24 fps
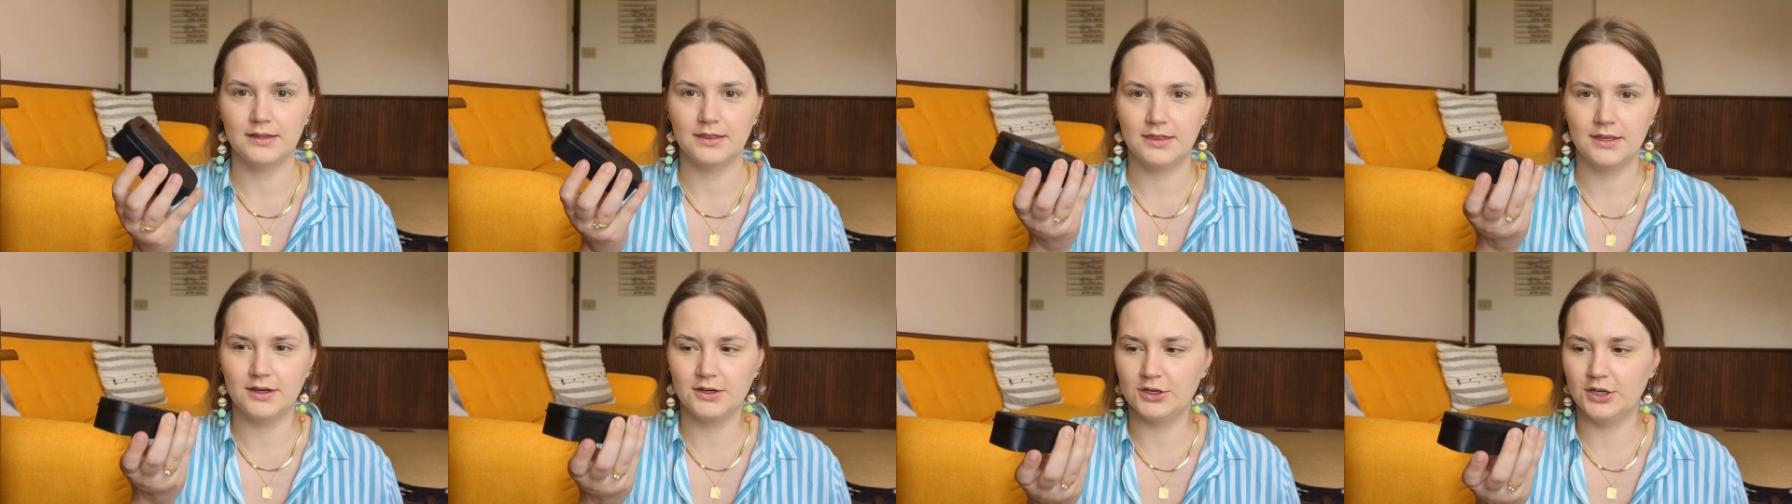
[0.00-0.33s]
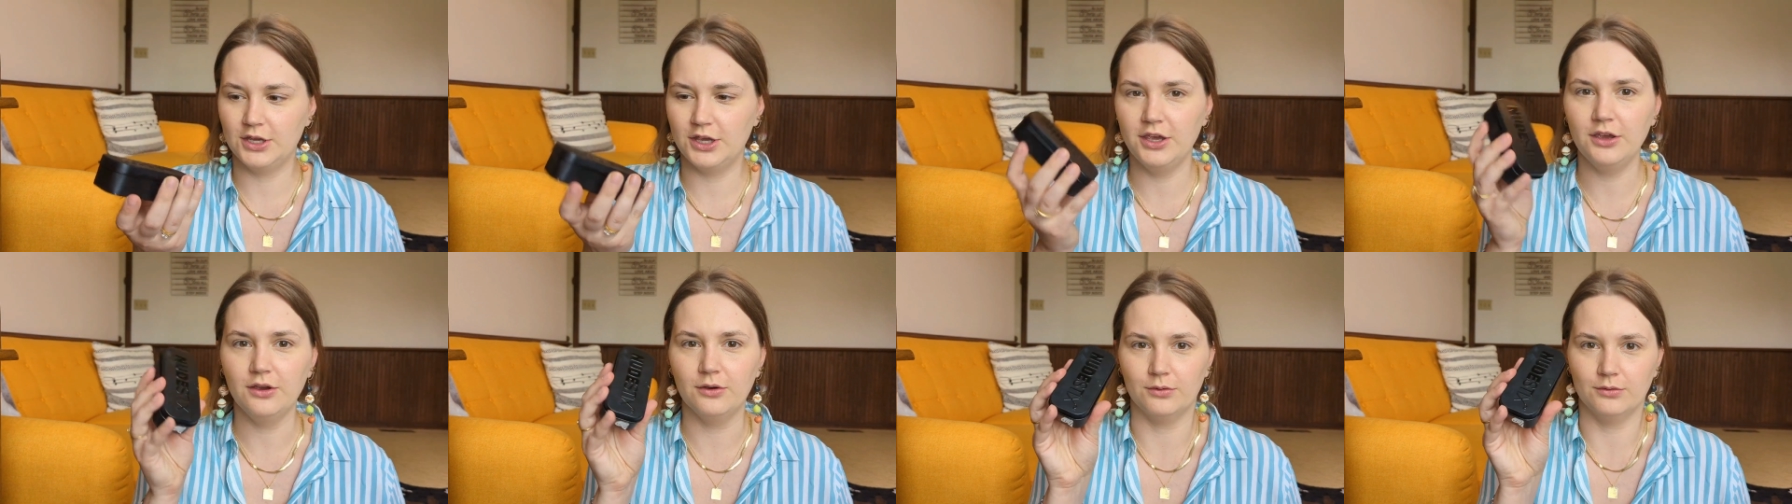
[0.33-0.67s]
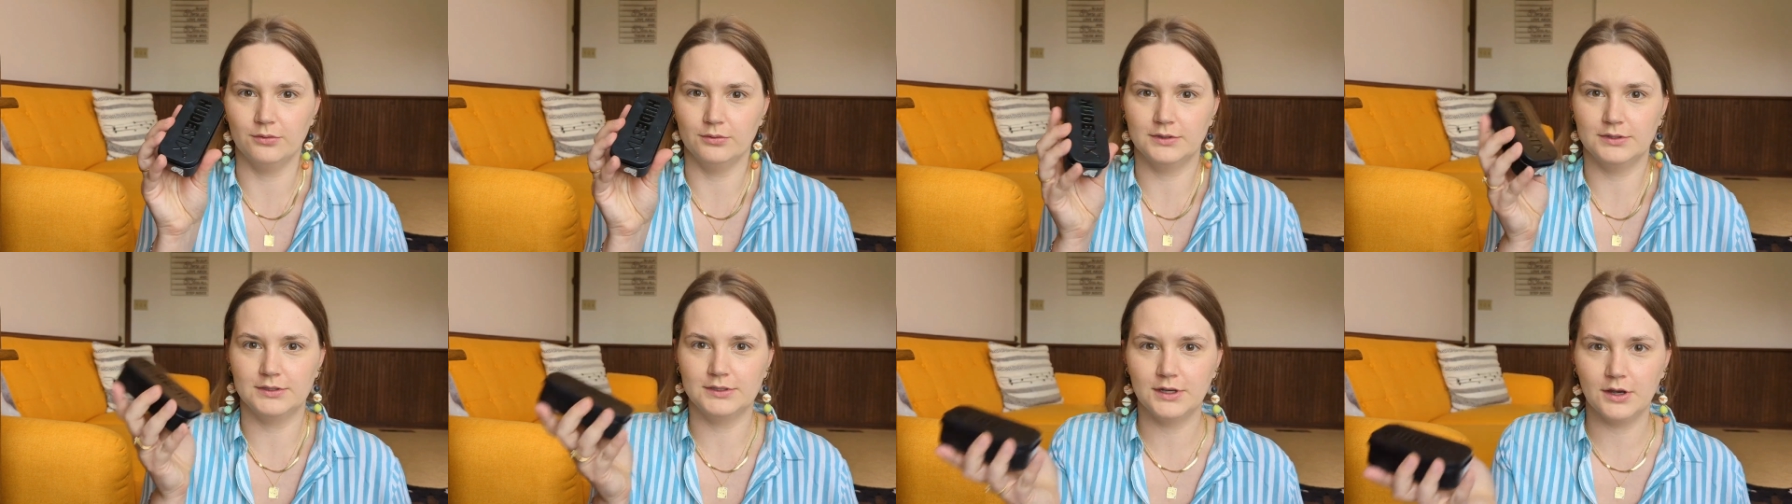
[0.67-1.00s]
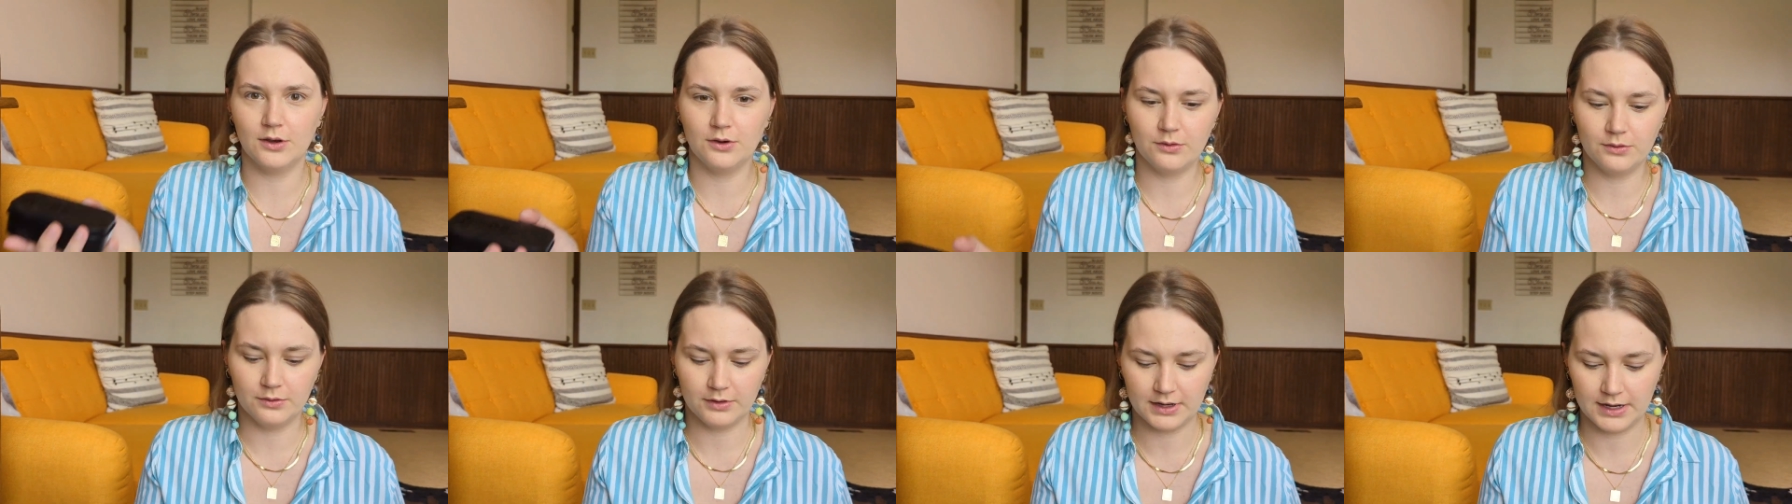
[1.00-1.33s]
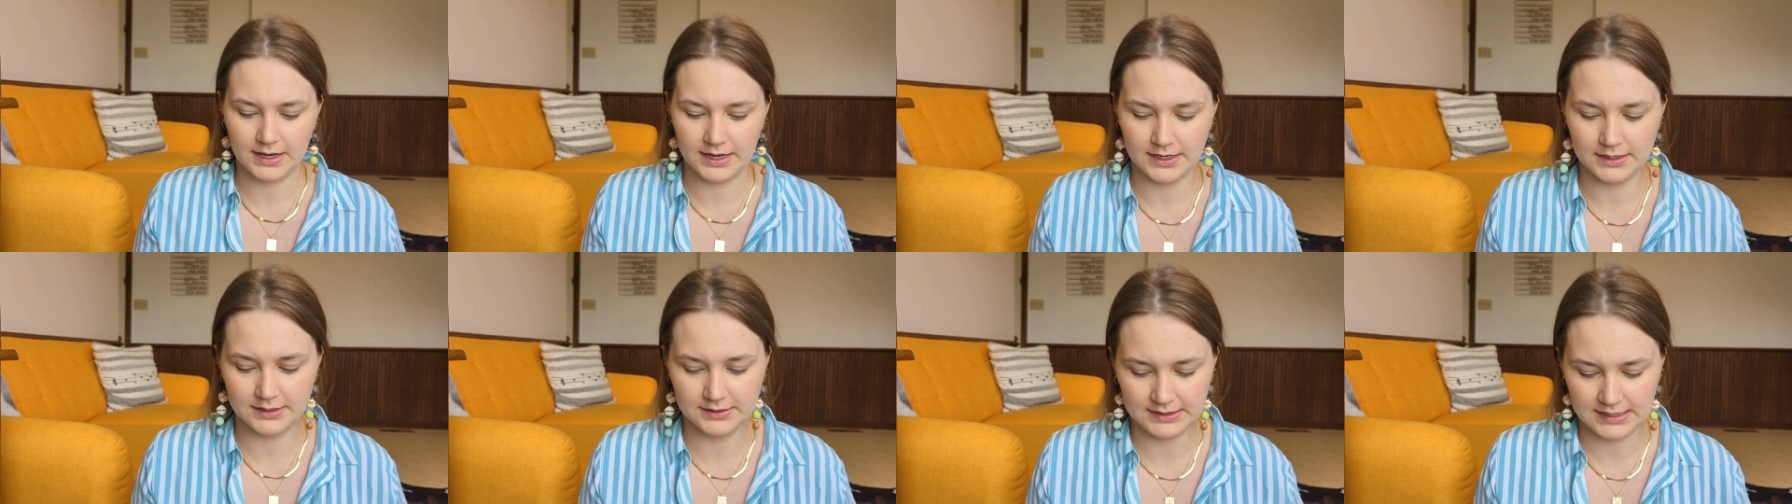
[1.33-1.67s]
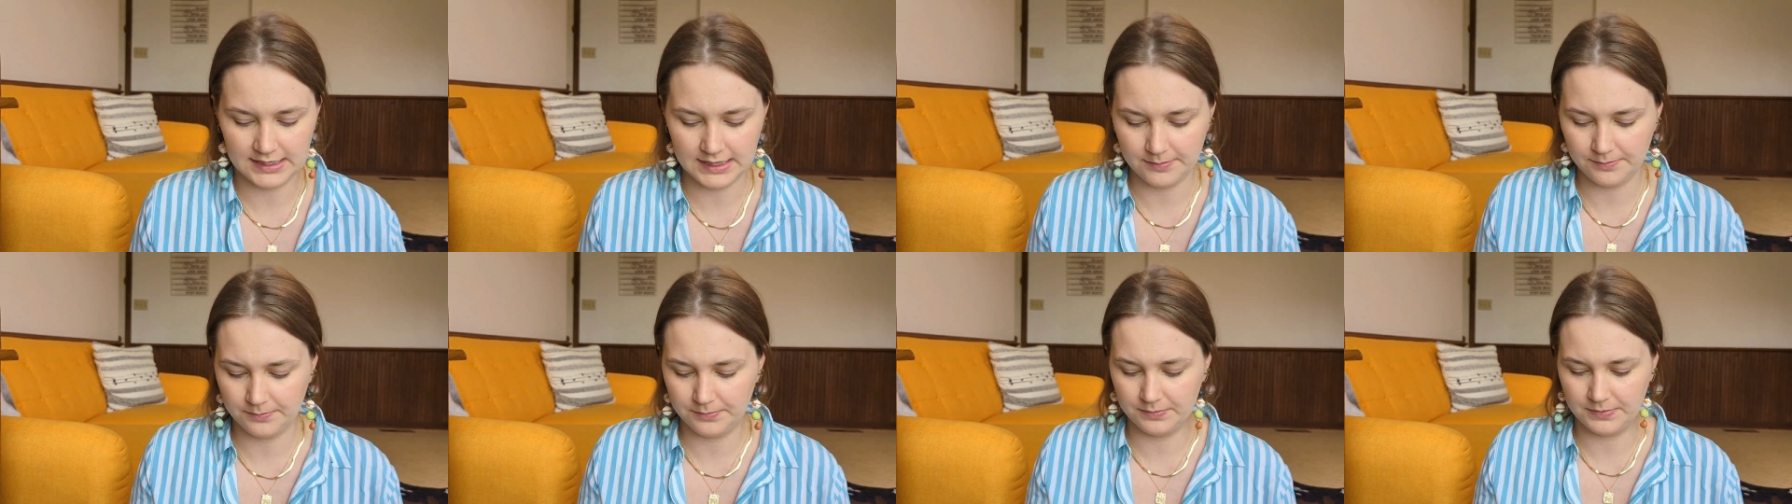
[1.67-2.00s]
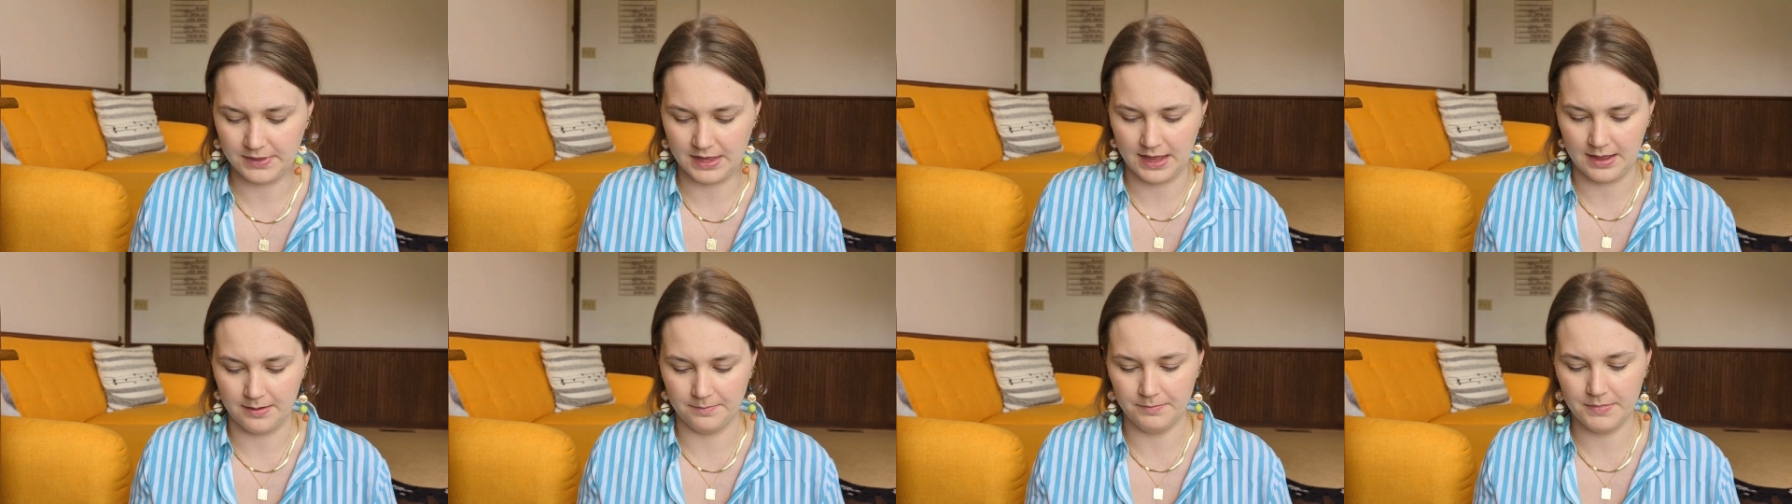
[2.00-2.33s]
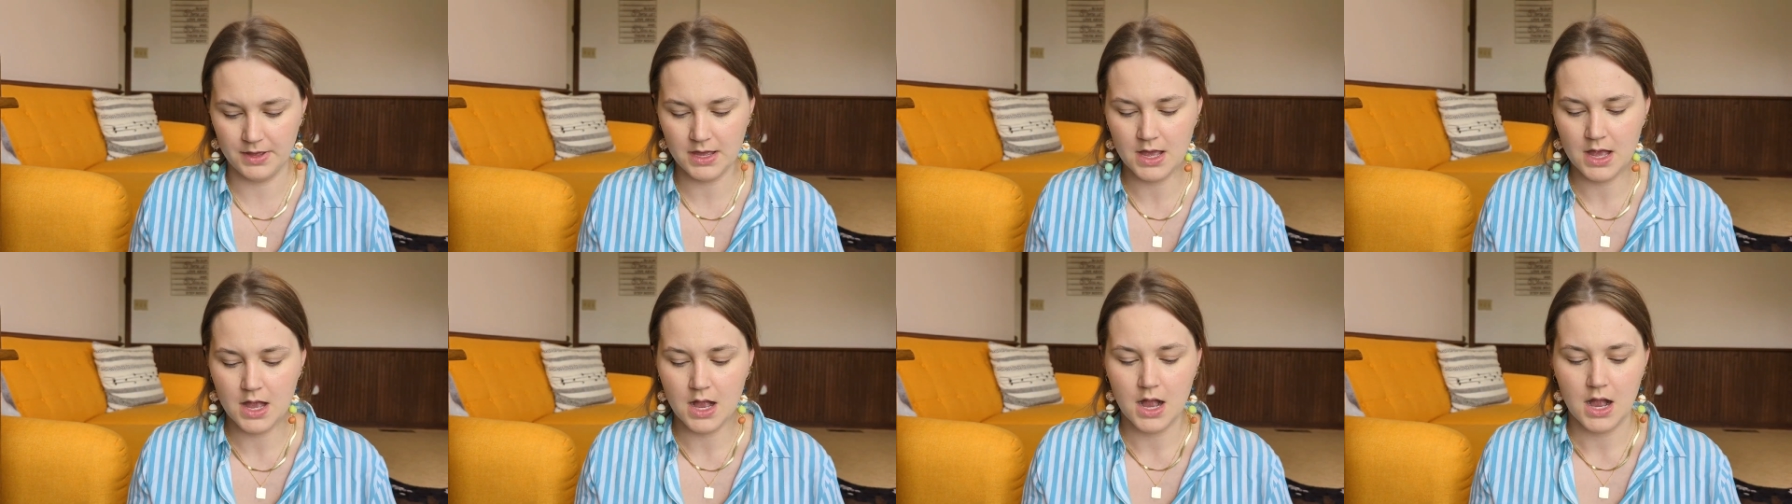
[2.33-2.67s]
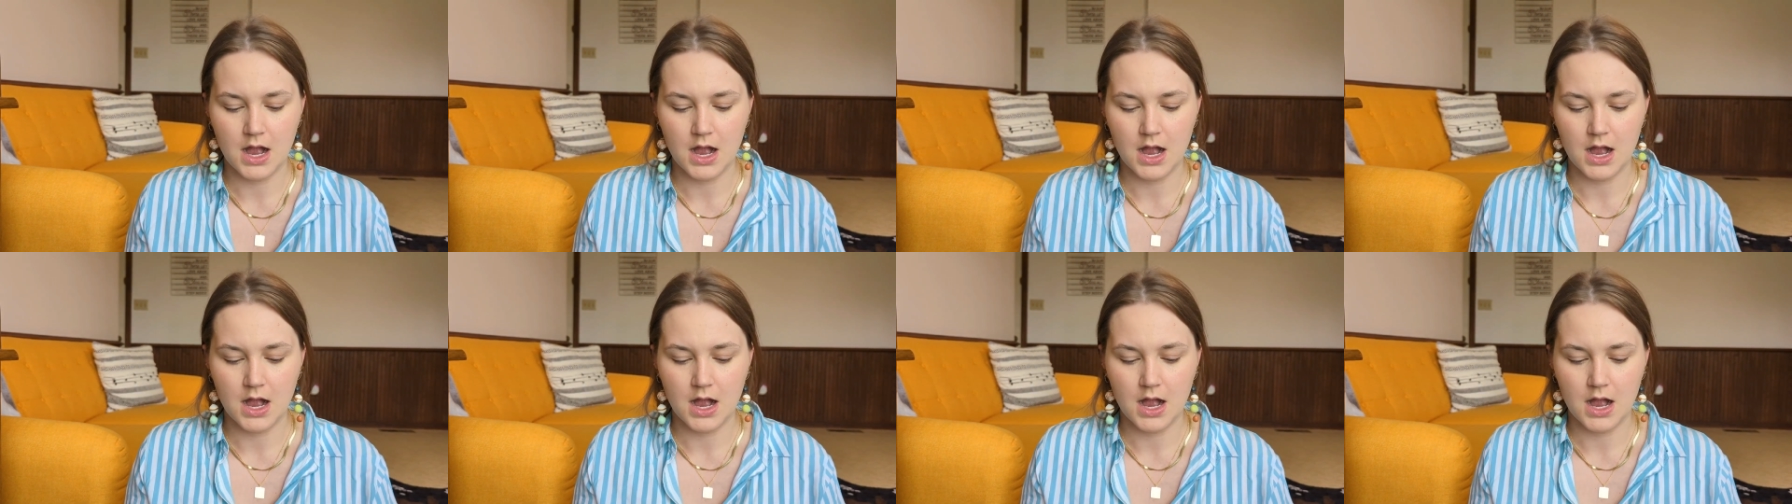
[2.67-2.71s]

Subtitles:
they're cute, so I'd keep them.